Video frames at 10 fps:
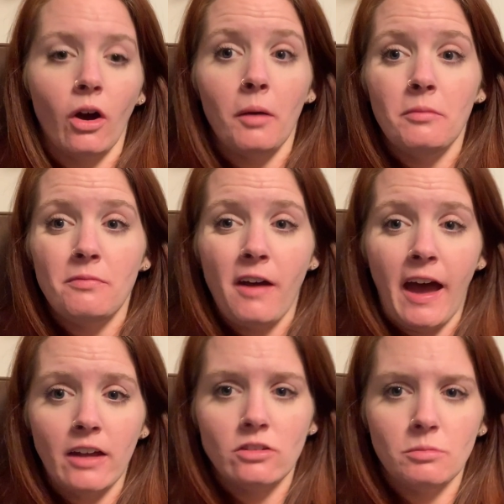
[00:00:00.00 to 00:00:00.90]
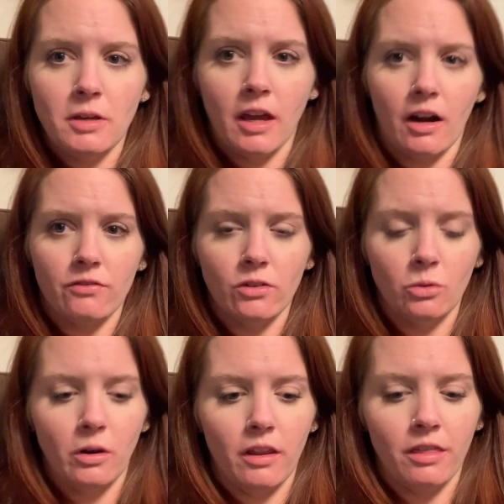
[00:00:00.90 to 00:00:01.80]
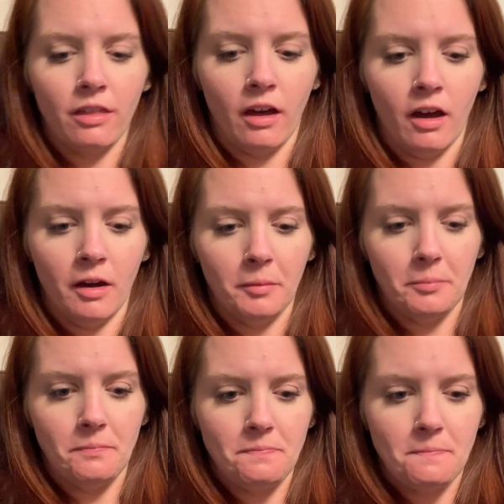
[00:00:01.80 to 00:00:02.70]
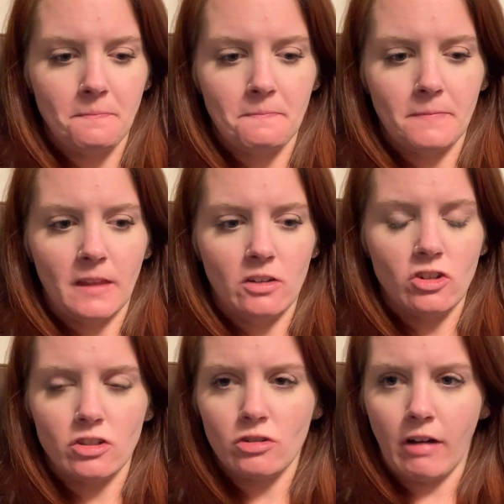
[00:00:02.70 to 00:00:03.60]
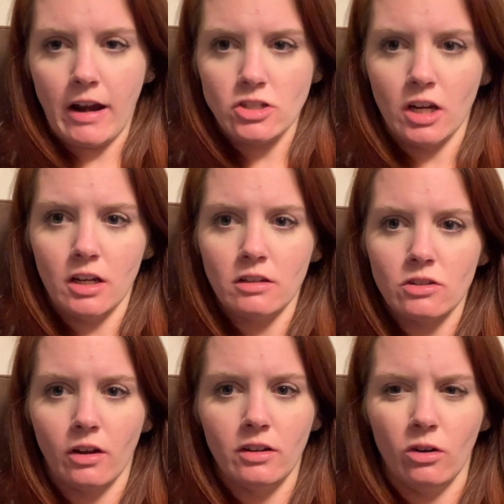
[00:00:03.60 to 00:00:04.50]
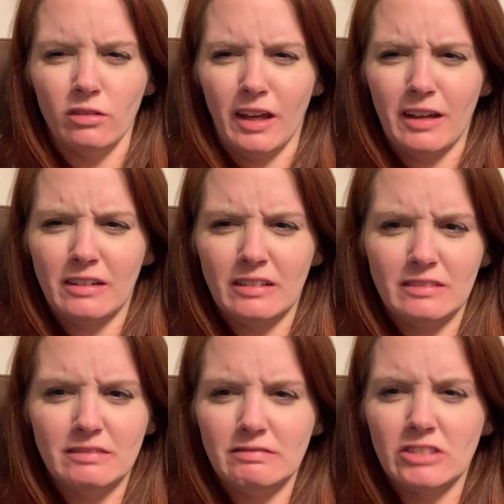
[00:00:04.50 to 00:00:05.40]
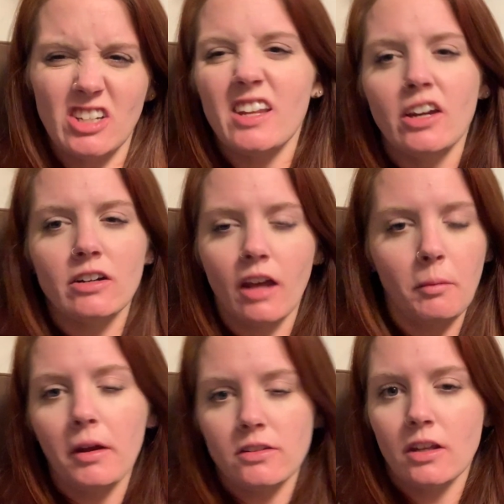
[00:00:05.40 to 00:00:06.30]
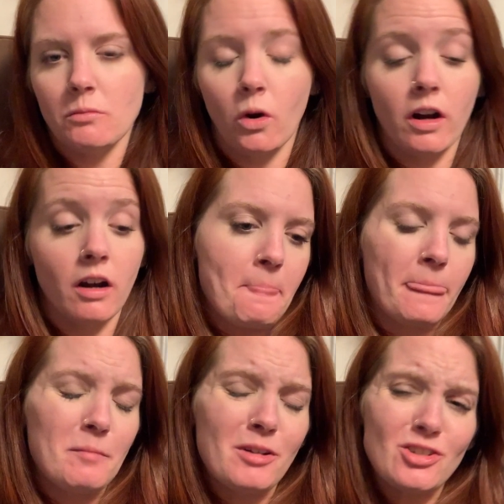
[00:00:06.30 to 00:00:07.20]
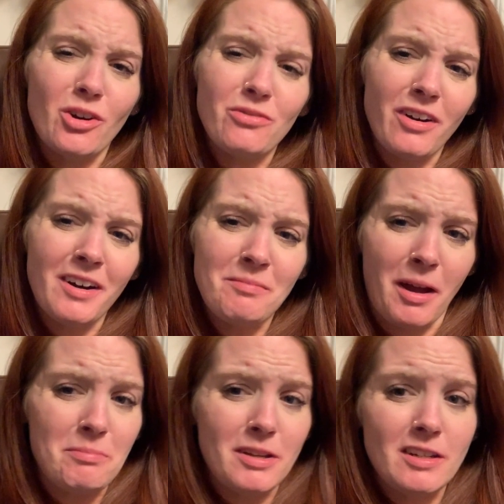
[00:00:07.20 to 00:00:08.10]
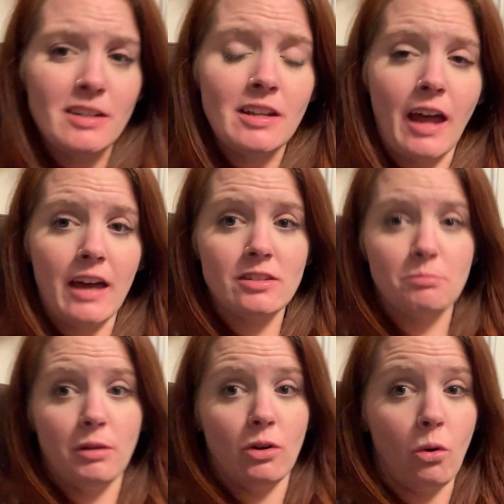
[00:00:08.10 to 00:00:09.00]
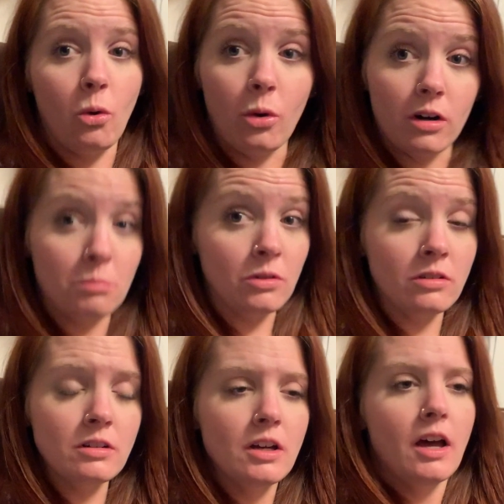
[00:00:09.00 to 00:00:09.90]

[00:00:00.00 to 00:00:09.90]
I had to be careful with just scratching so I don't like just irritate my skin more. But so far, in my opinion, it hasn't been horrible.